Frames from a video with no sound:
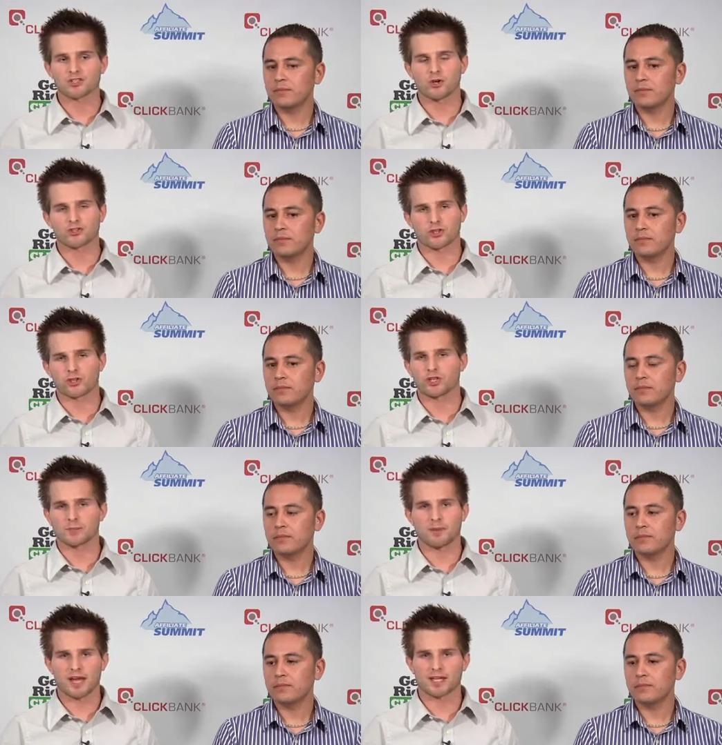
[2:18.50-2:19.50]
Speaker 1: those are
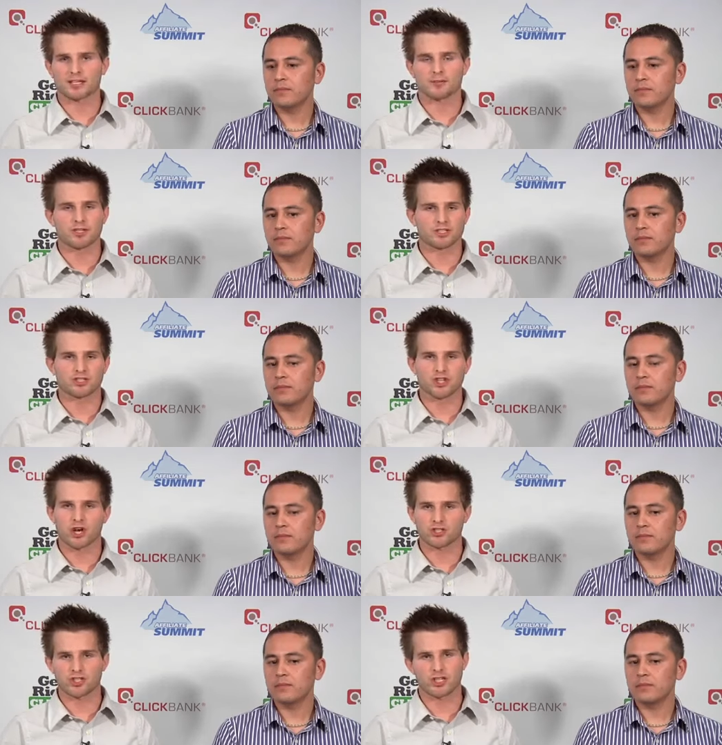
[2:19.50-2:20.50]
ClickBank, Commission
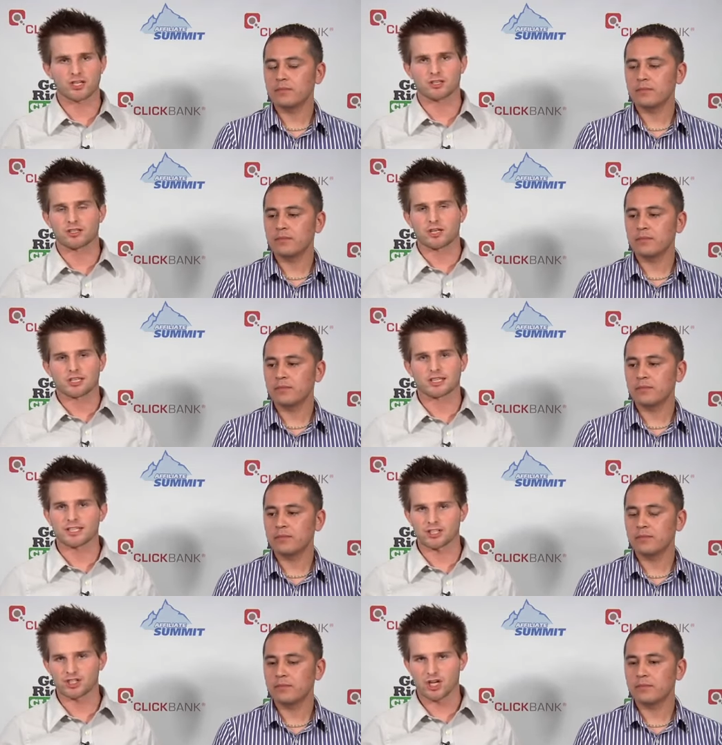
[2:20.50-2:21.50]
Junction,
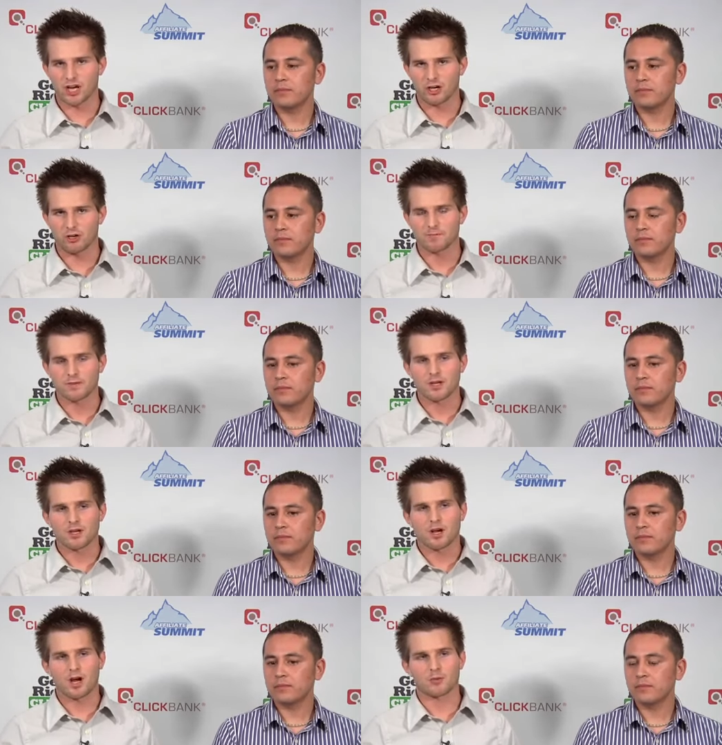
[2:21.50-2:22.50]
LinkShare.
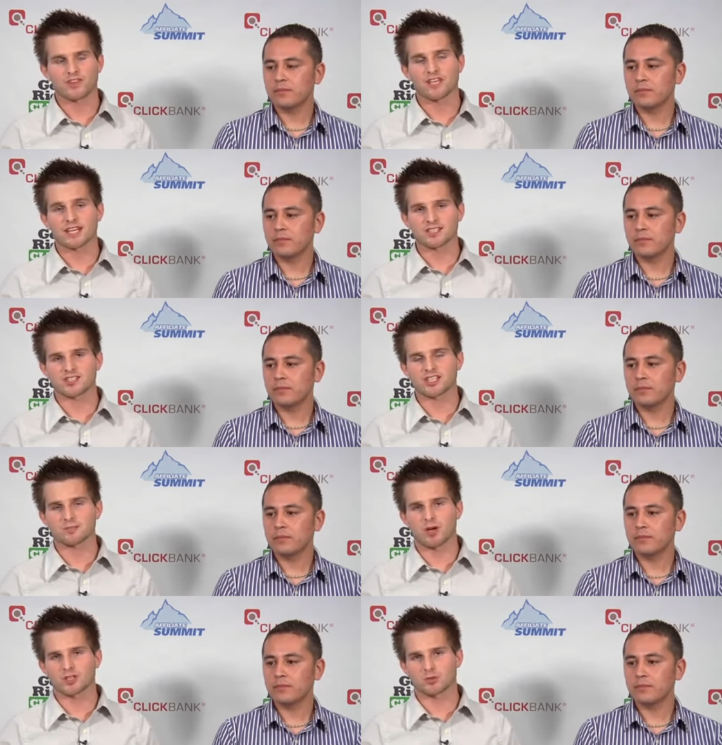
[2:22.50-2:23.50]
Um, within the next six
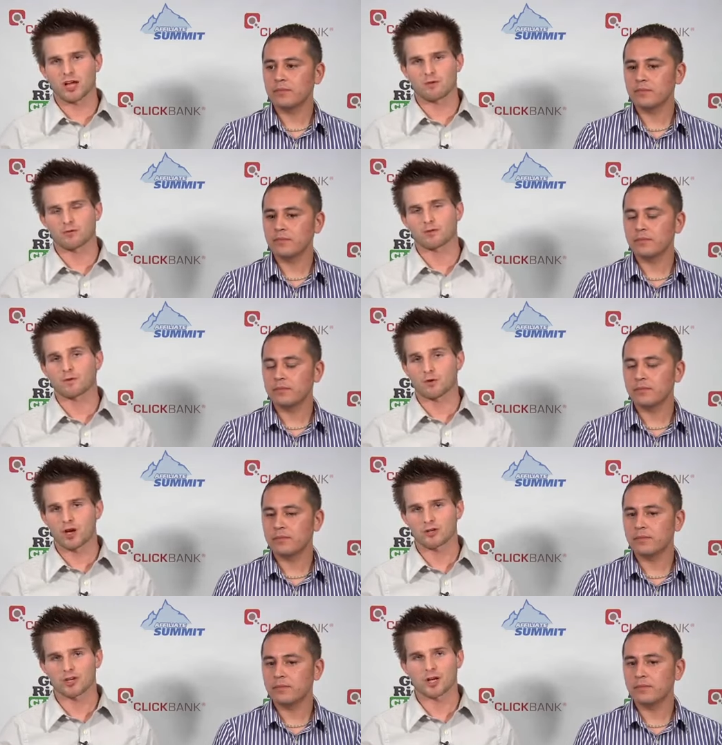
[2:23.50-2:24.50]
months, we'll have over
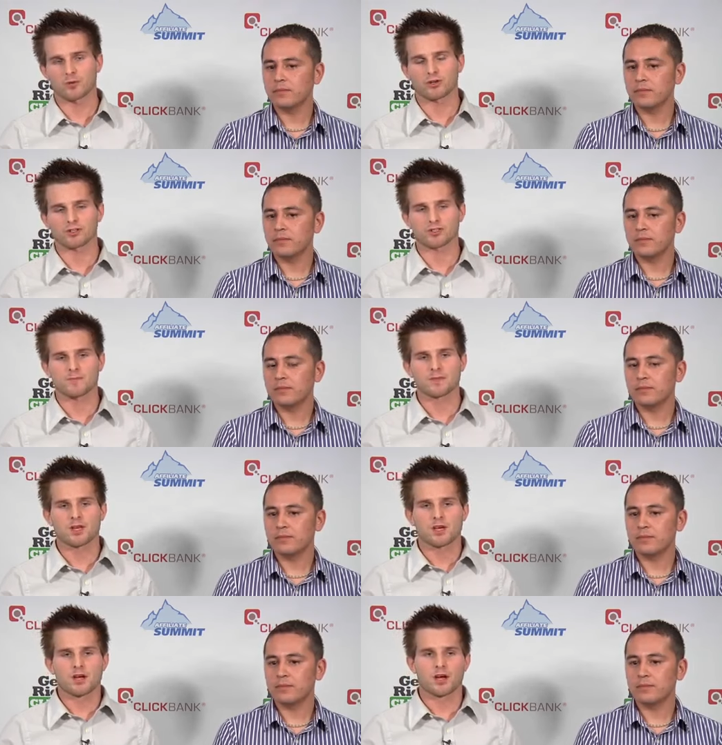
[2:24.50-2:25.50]
400 networks.
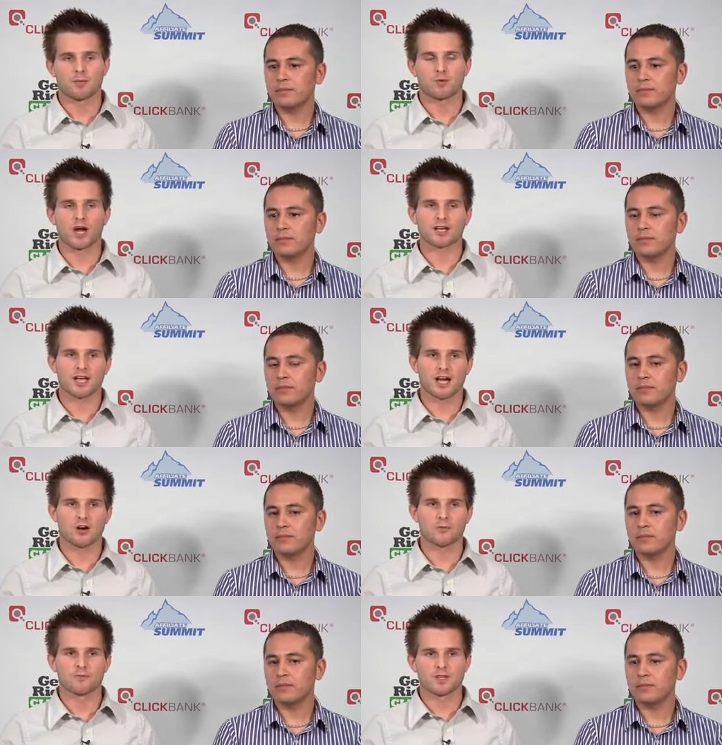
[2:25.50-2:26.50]
Um, but right
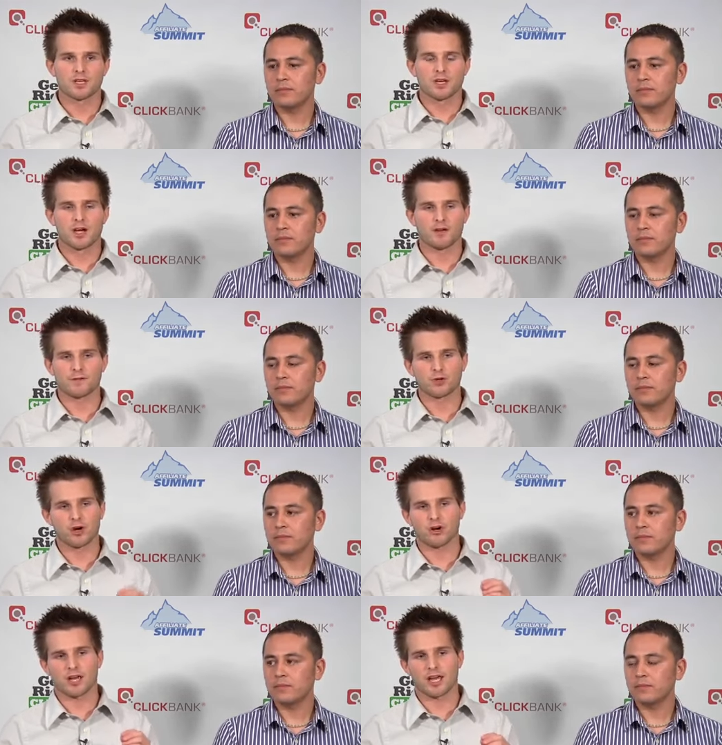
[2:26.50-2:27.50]
now, uh, if you
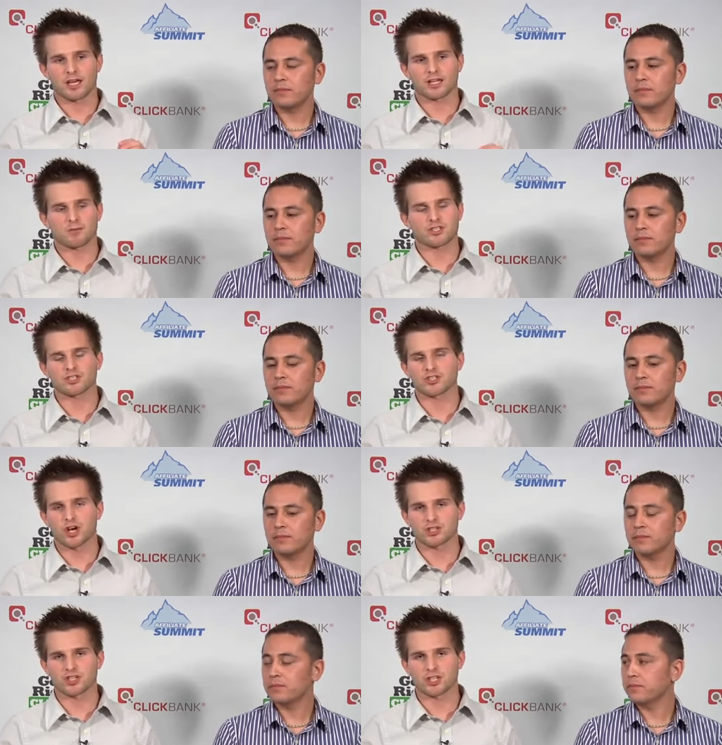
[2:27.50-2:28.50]
are a Commission
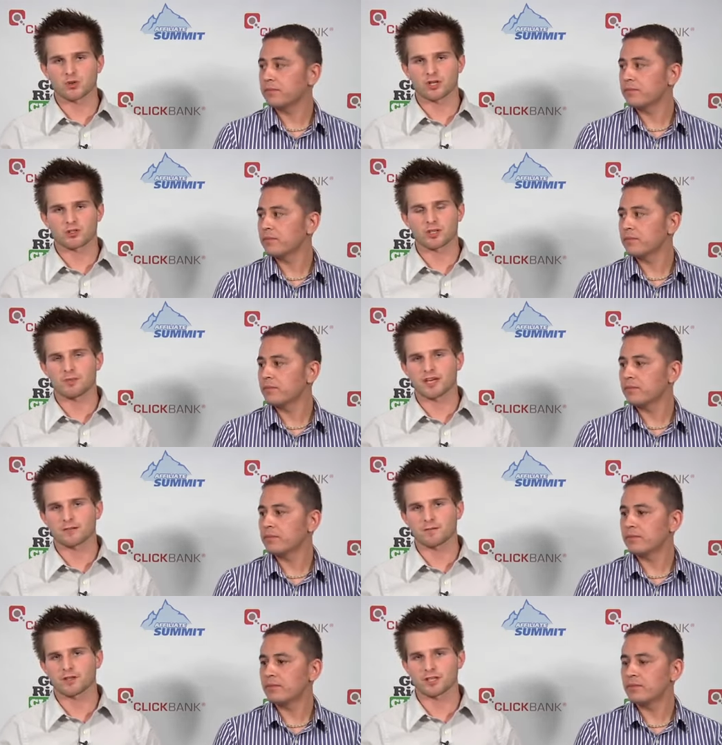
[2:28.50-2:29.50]
Junction or a ClickBank
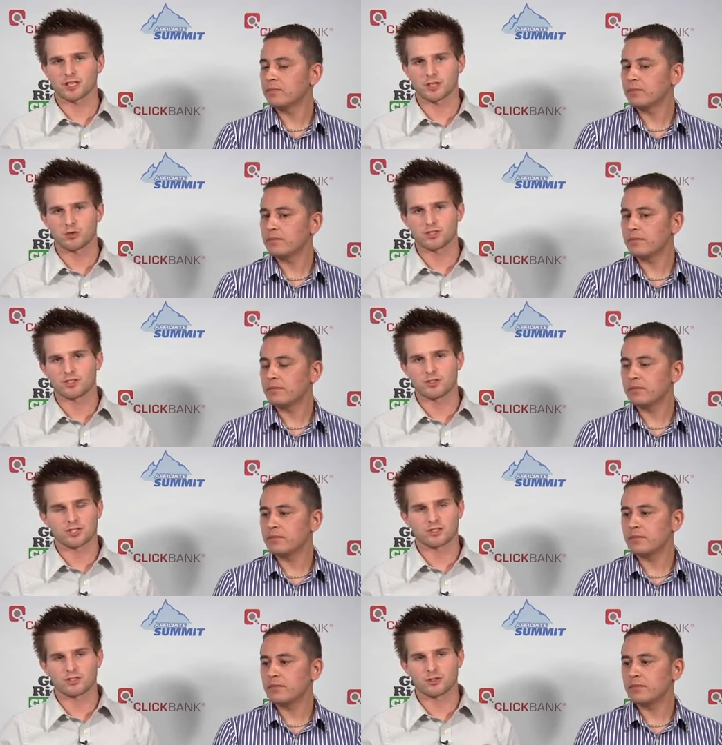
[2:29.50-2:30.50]
affiliate, you would you
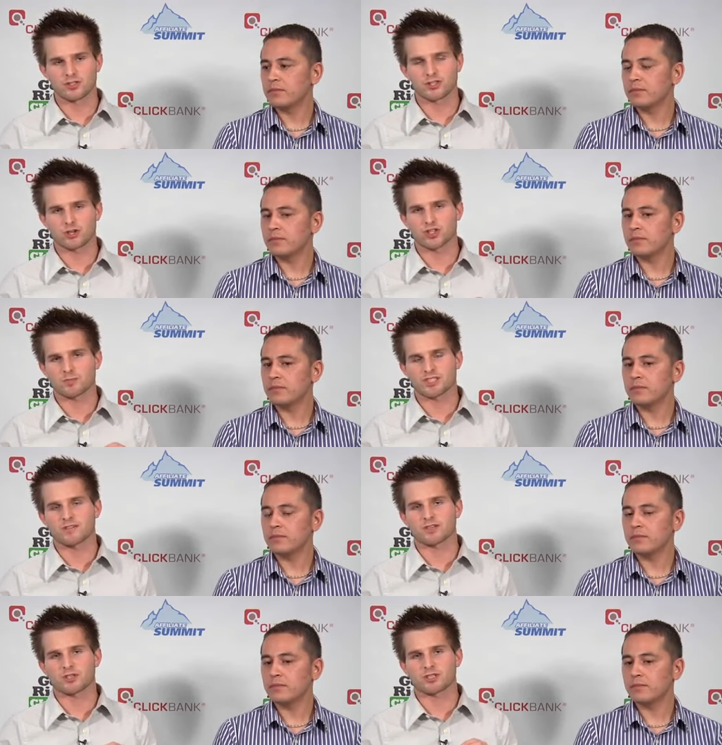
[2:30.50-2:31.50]
could you could search
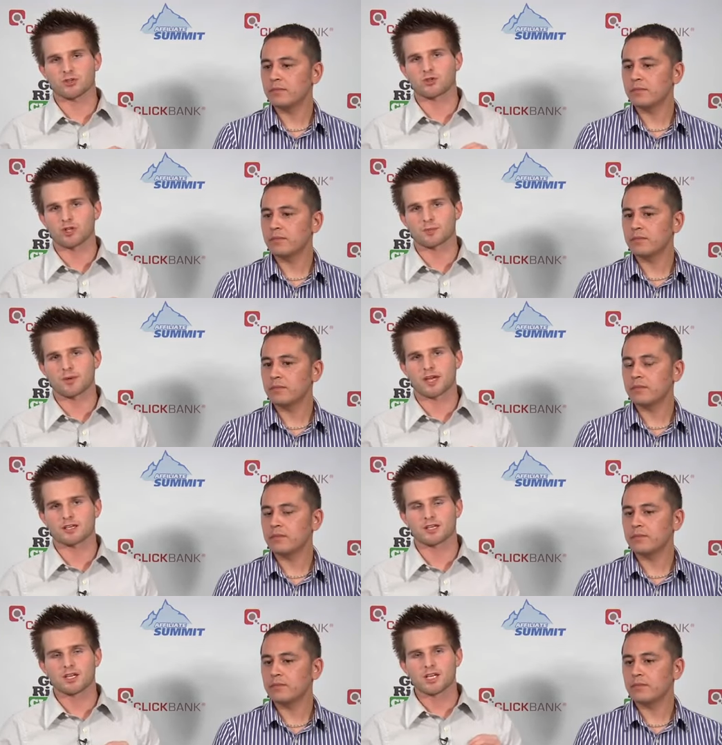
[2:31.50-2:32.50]
specifically to ClickBank,
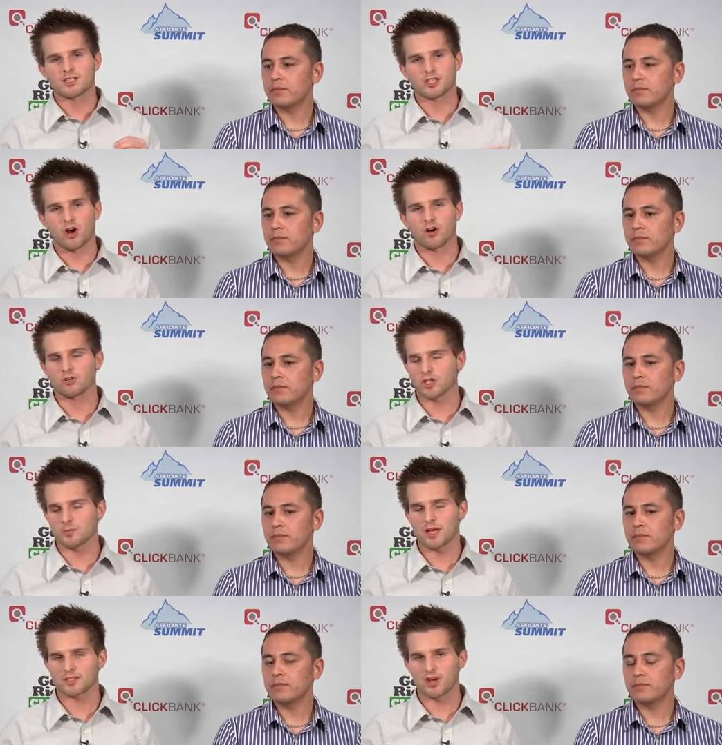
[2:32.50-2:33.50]
see all
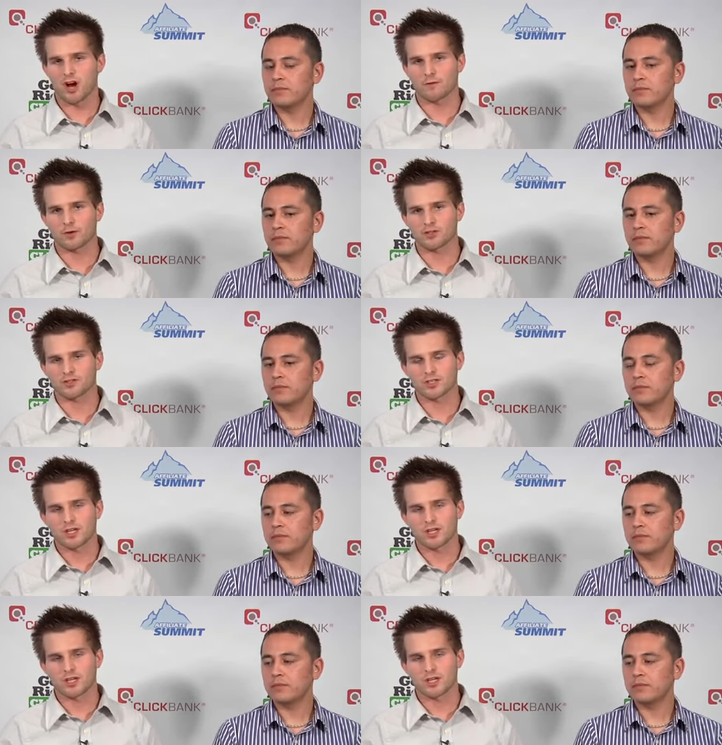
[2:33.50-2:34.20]
ClickBank's offers,